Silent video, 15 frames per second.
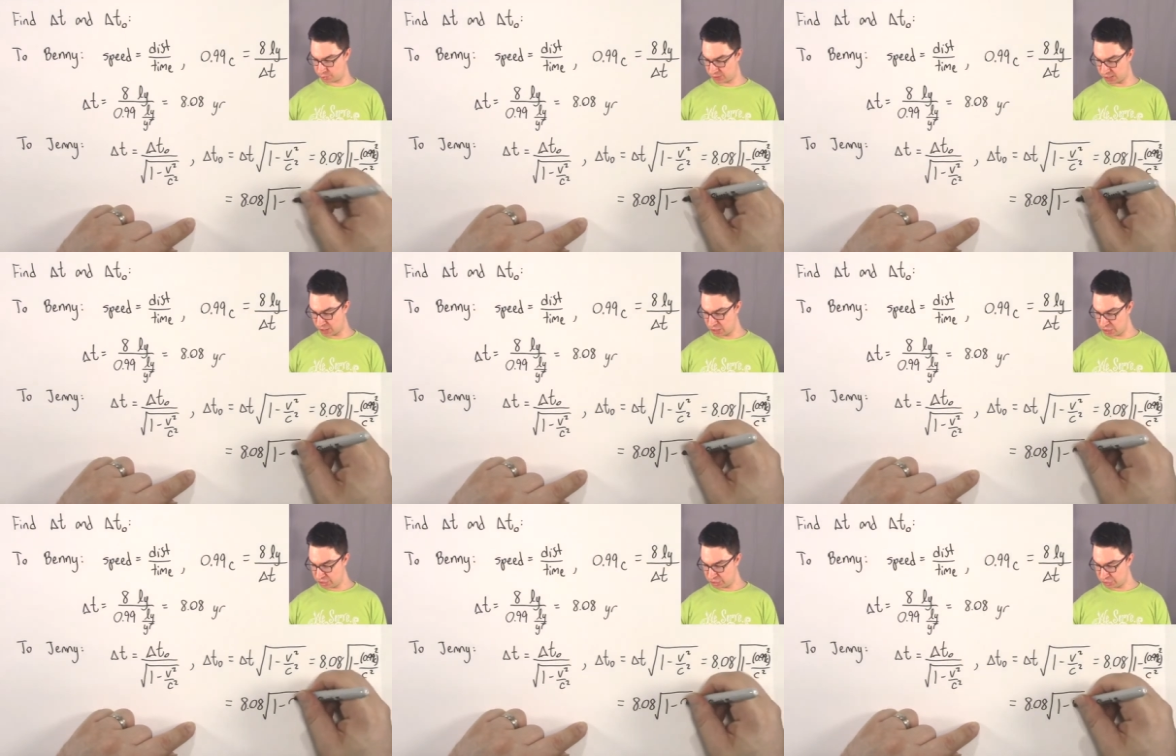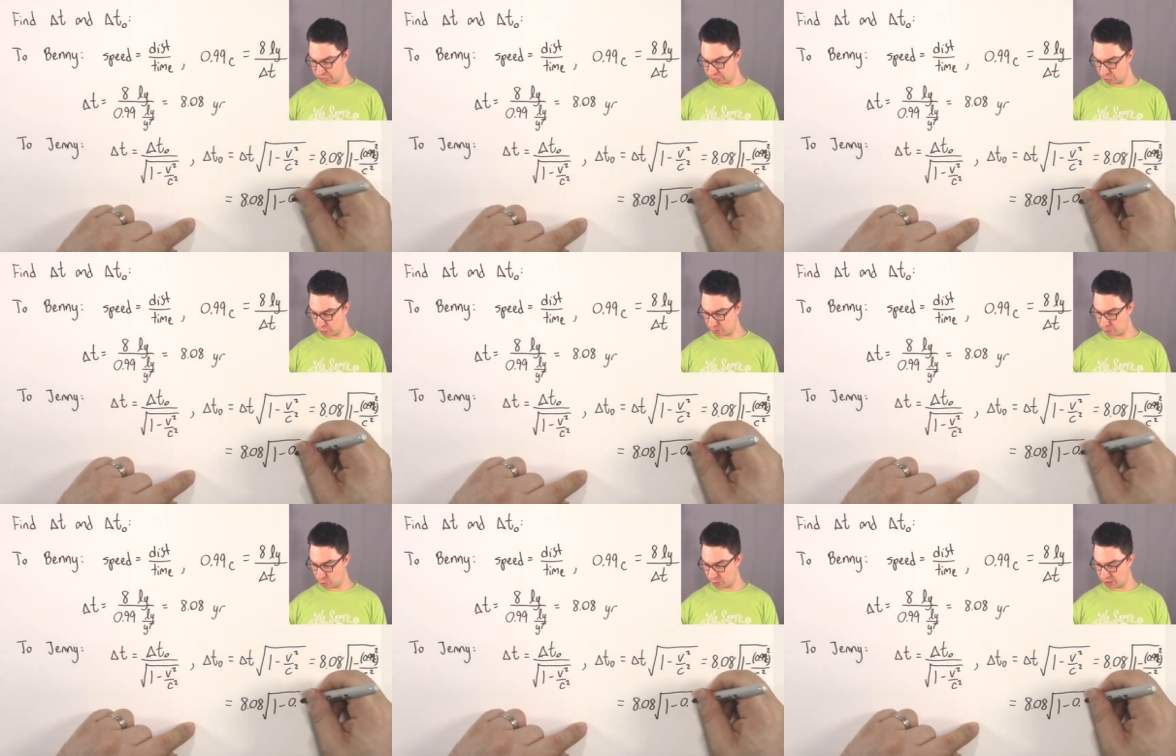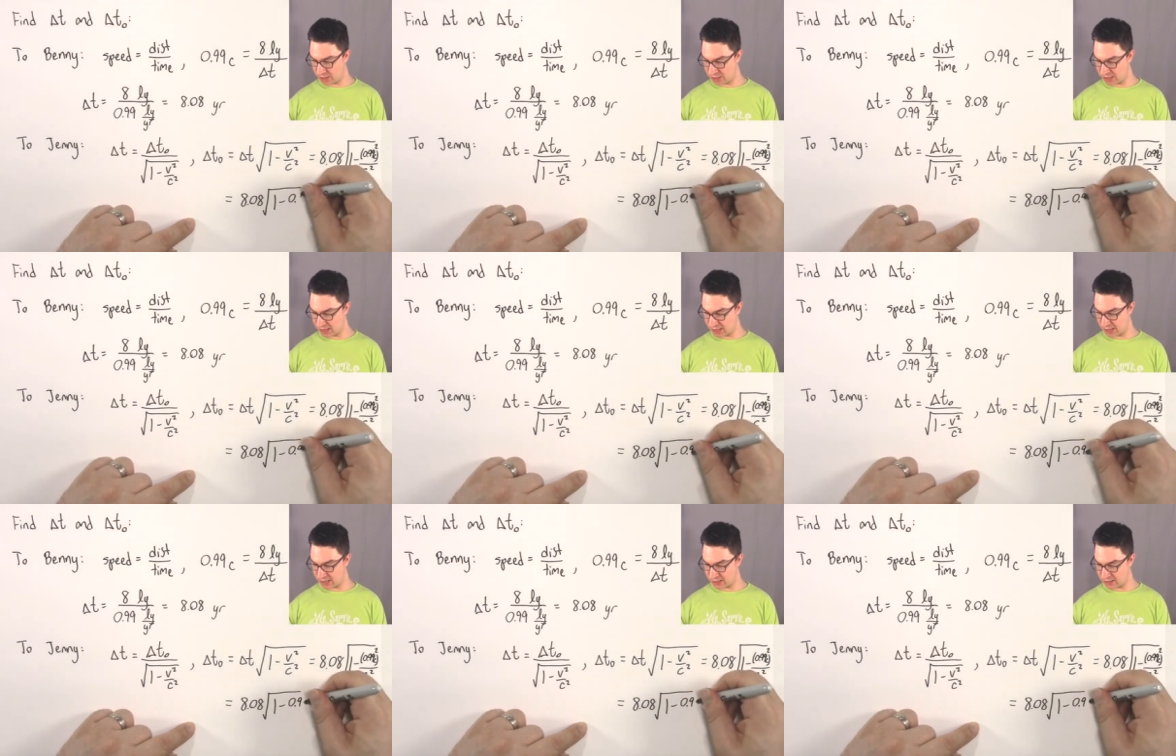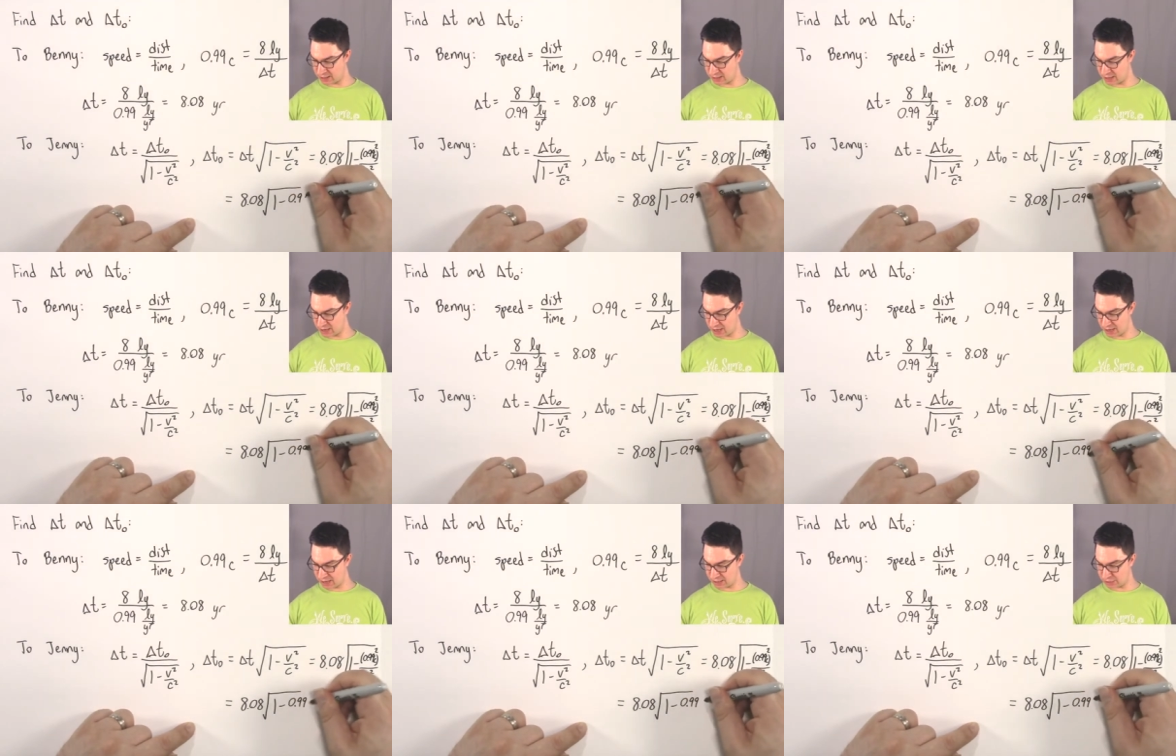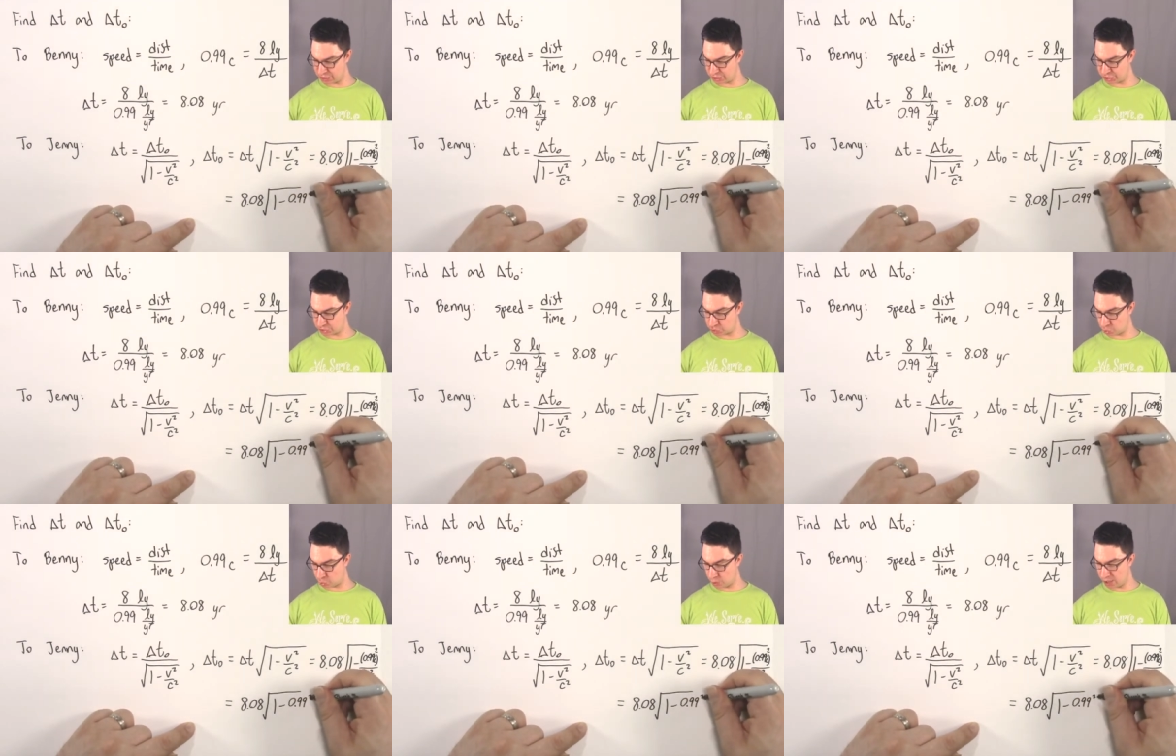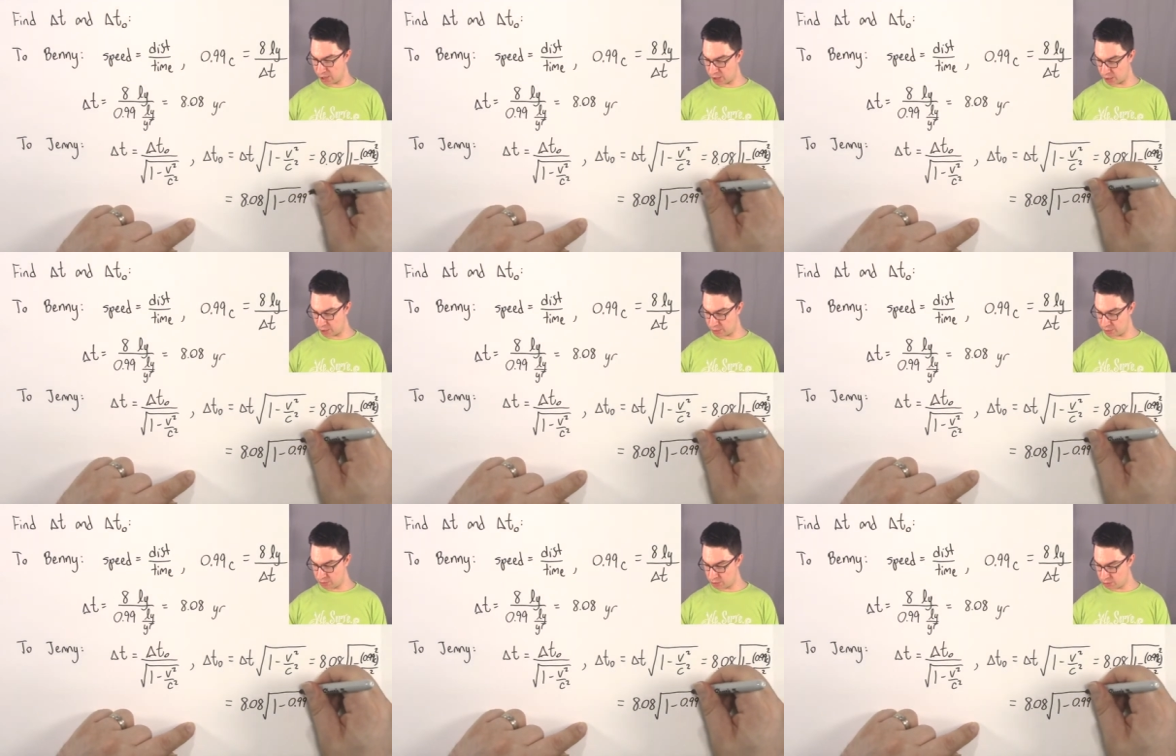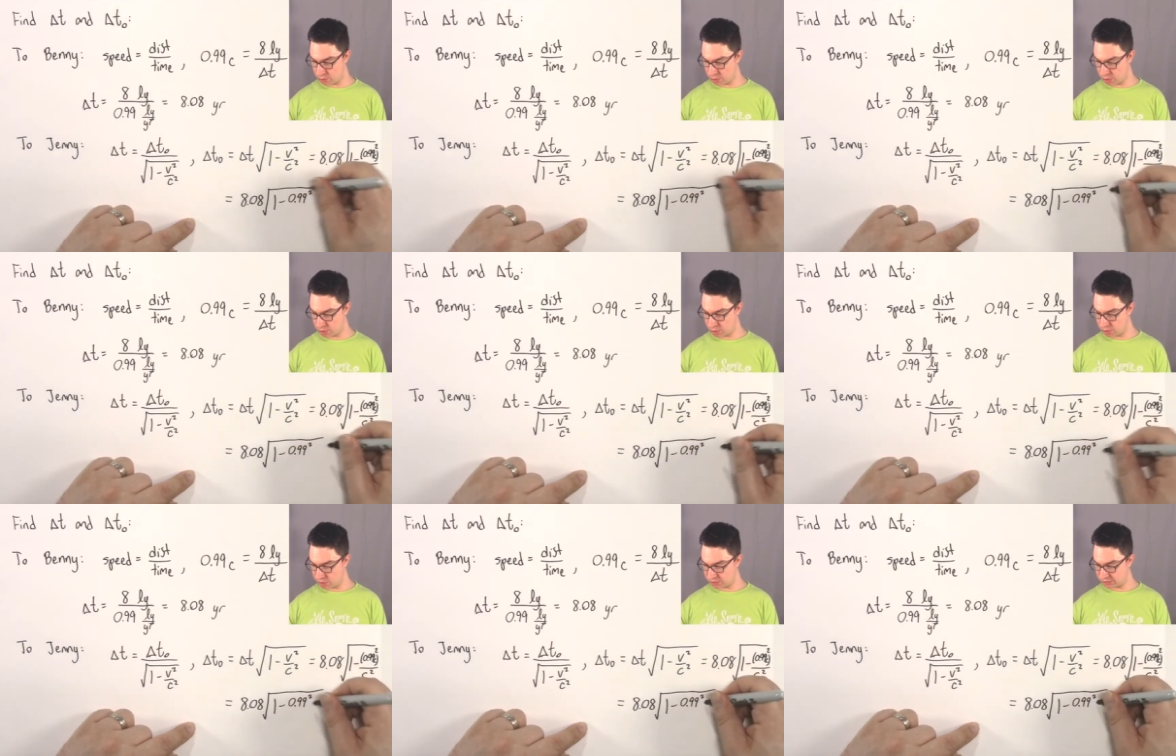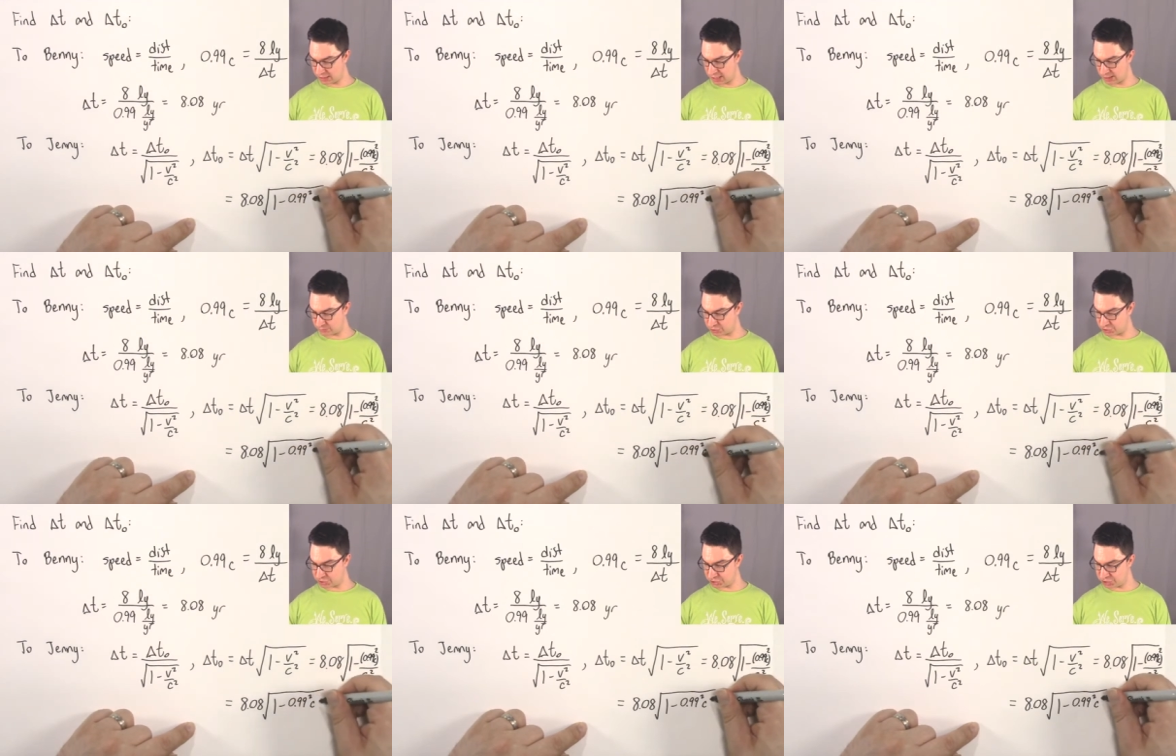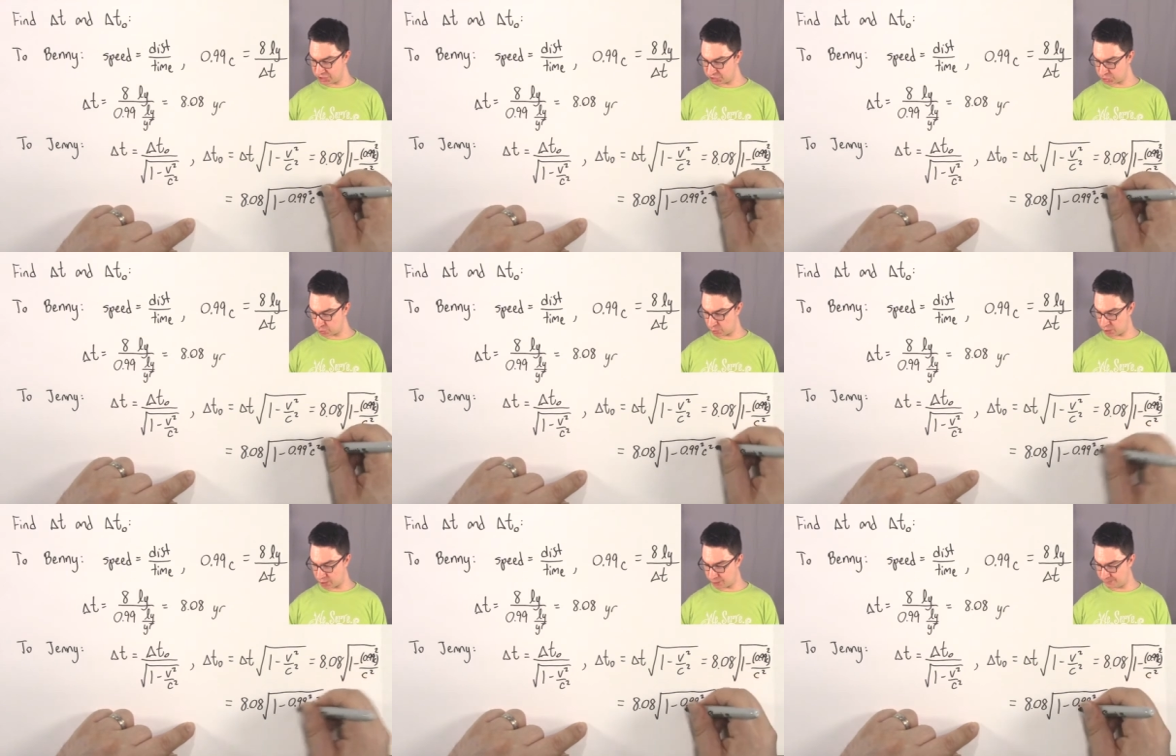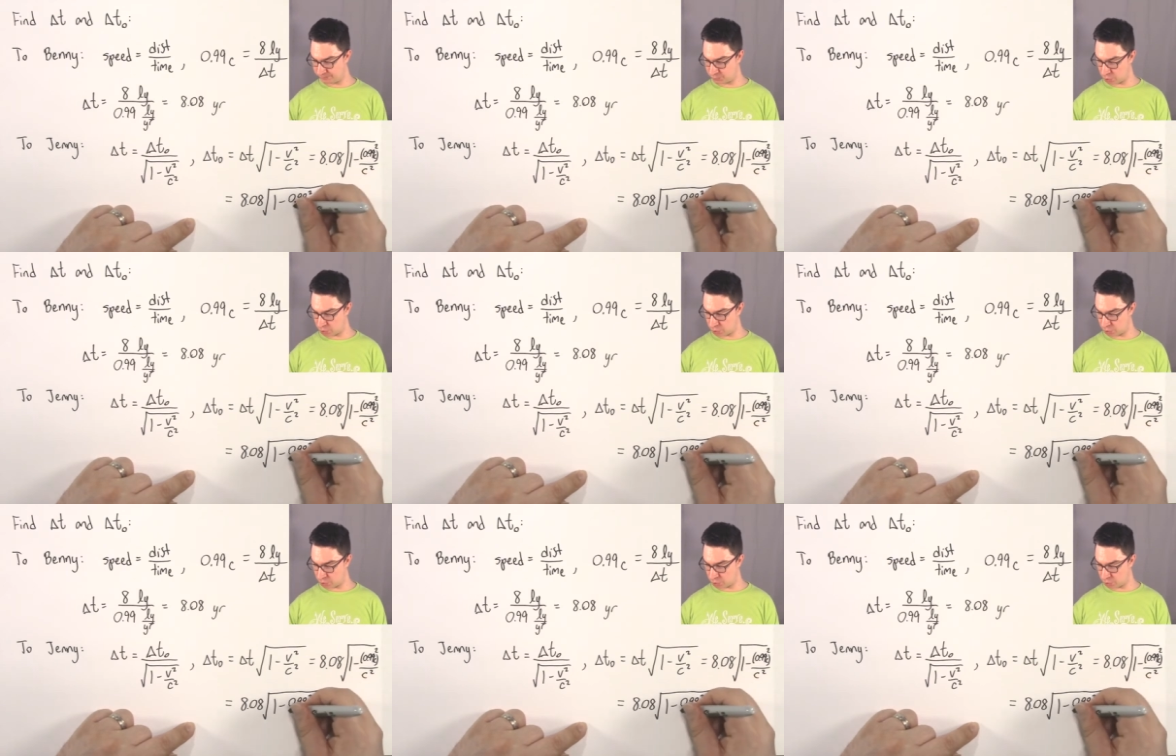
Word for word: we get 0.99 squared times c squared